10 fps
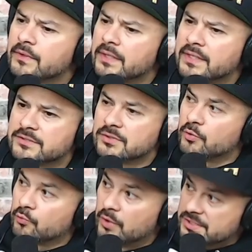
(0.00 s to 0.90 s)
it's
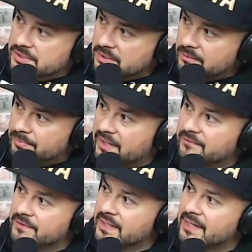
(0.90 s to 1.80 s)
Russia paying
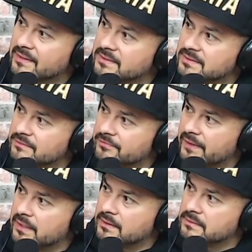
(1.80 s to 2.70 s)
for a lot of this
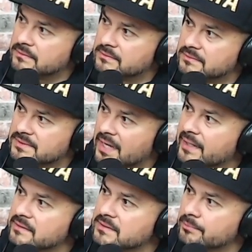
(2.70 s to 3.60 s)
fake
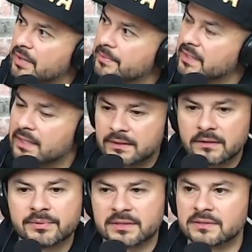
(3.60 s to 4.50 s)
science and propaganda
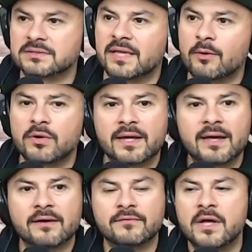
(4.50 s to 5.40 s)
because mm-hmm. they want to
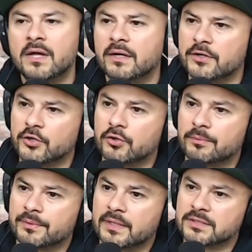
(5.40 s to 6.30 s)
have
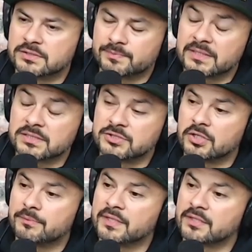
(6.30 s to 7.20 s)
Europe and especially
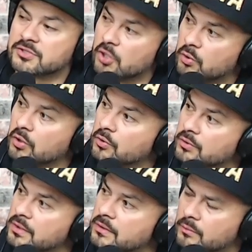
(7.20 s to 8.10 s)
Germany in a chokehold,
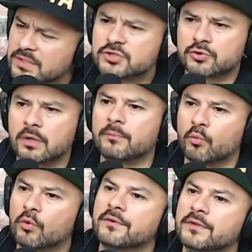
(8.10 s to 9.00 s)
mm-hmm. which Trump
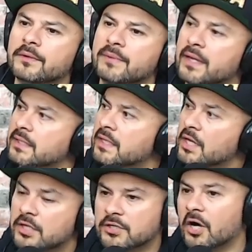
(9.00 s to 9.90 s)
warned them, hey,
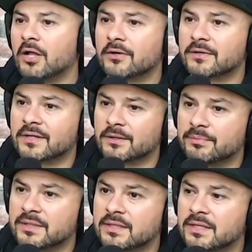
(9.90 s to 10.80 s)
y'all are going to
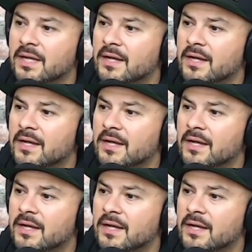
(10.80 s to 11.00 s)
be